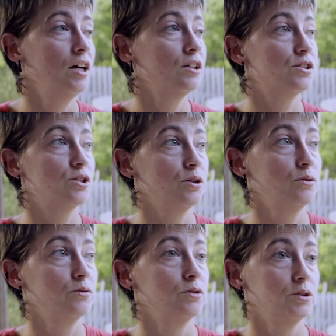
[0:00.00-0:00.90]

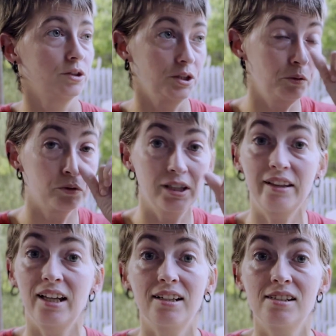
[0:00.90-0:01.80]
So you will
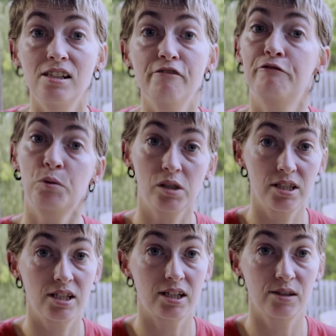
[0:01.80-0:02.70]
let that sit 4 to
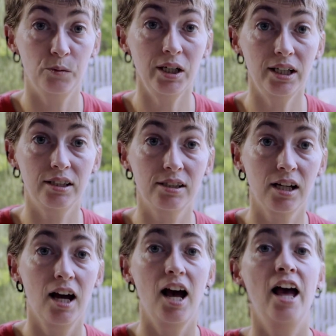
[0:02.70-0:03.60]
6 weeks,
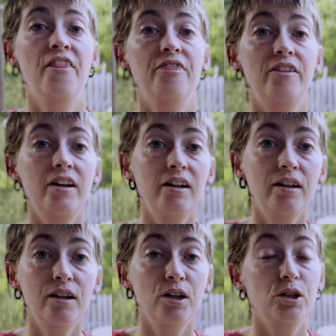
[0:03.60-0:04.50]
and
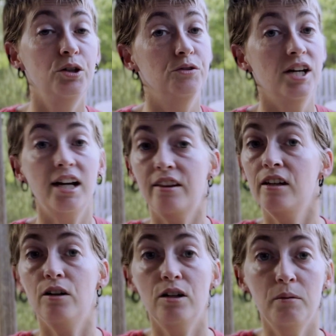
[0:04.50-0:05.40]
then you take
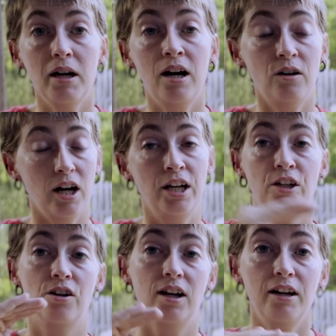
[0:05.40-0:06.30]
the herb out and
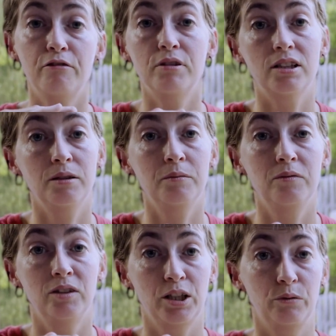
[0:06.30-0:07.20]
you're left with the
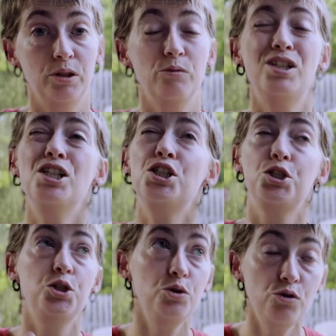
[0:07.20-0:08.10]
liquid, which is
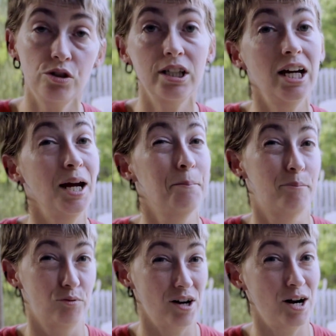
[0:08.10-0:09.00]
usually a
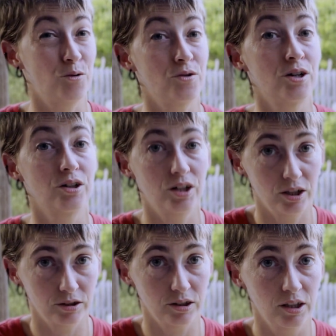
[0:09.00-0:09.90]
brown
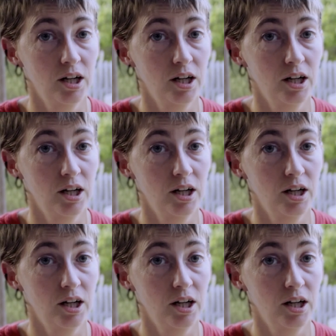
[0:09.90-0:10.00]
color.